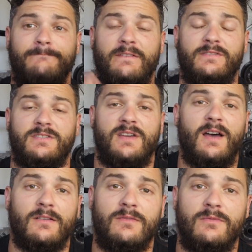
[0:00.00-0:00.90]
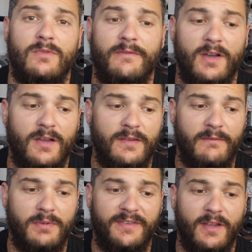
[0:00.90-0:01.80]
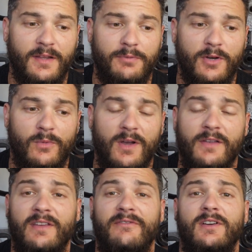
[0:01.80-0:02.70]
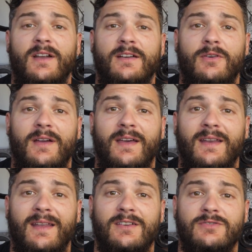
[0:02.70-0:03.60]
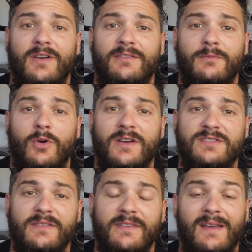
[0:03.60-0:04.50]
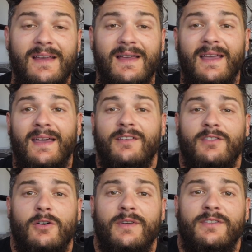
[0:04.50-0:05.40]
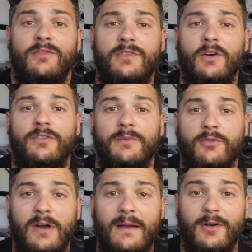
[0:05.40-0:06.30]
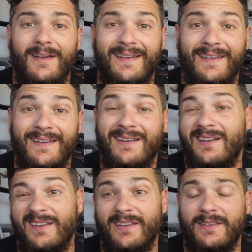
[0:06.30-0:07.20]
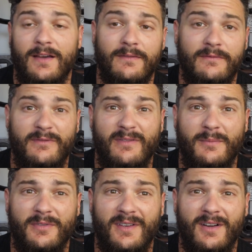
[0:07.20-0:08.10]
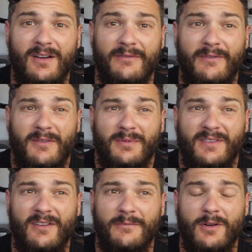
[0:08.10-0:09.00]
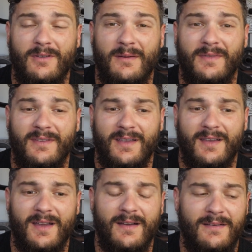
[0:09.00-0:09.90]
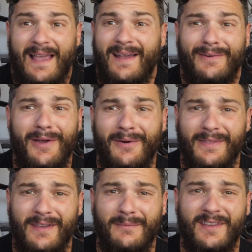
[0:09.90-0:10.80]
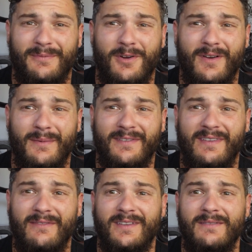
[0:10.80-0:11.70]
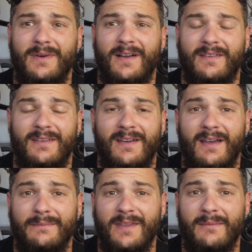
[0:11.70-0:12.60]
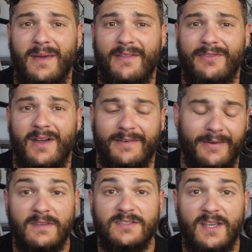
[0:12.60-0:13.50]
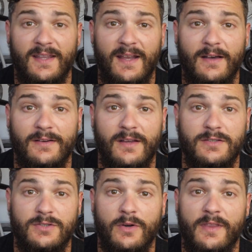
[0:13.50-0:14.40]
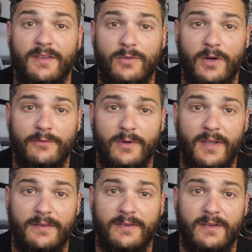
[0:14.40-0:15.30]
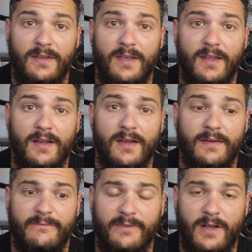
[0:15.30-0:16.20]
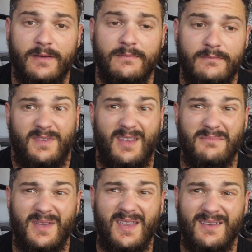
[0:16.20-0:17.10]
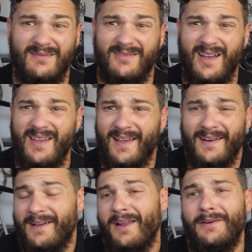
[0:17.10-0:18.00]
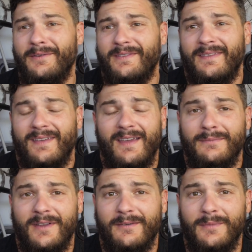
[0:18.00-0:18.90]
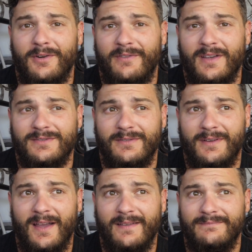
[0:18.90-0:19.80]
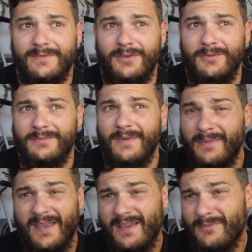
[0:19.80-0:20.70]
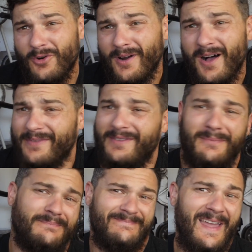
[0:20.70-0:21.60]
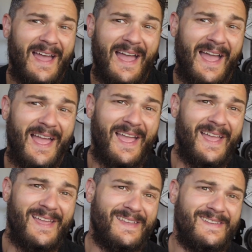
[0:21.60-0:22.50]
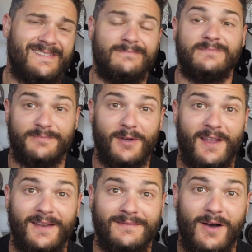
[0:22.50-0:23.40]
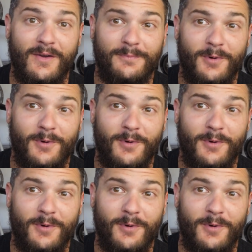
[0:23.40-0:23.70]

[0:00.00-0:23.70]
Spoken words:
give us a shout. They've been selling pretty well, so I figured I'd go ahead and address some questions. And as always, use code subscriber and get a discount. 15% off, 50% off program. It's like, I don't know. I think it makes the program like 17 bucks. I'm not a math doctor. Check it out. Enjoy these 12 weeks and fucking get mean, right? I don't know what to say. I'm not your motivational guy. Be more awesome. Yay. Spread hate. Always